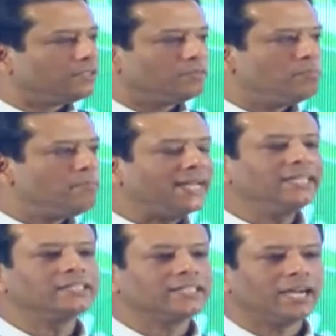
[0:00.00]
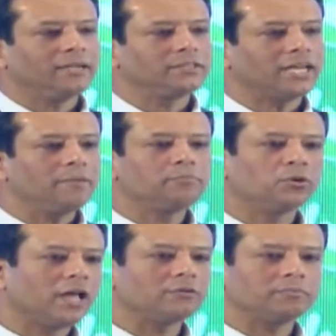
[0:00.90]
many a times I
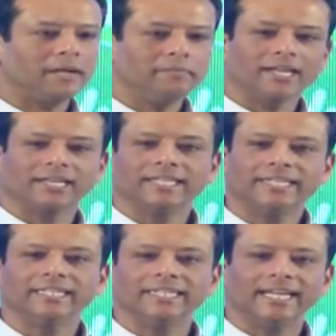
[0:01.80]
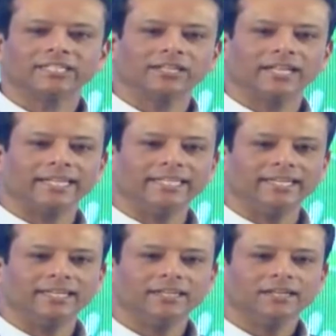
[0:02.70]
pull out my Bangladeshi national
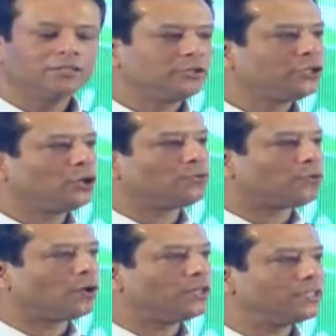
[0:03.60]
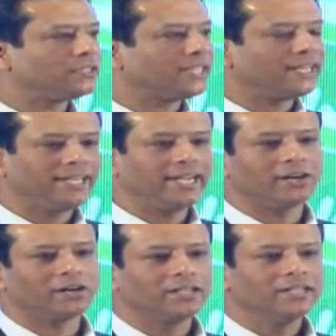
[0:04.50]
ID to show foreigners that
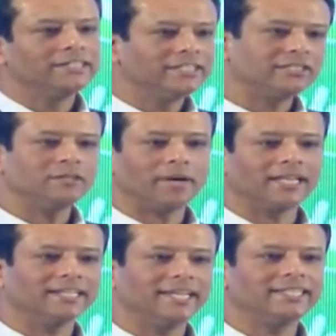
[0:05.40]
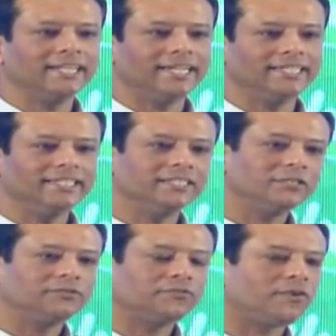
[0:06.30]
here, this is a Bangladeshi ID. This
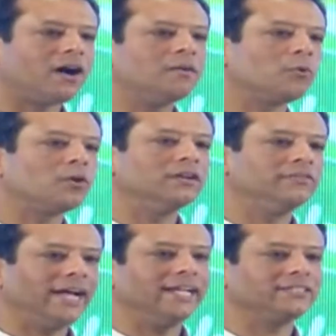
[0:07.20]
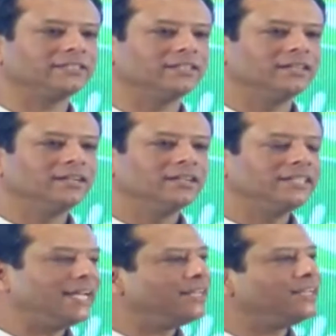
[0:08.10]
is far more advanced
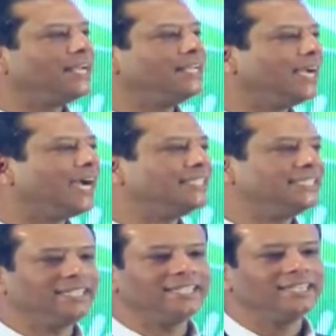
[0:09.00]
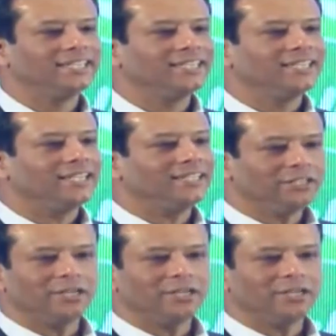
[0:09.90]
than any ID in the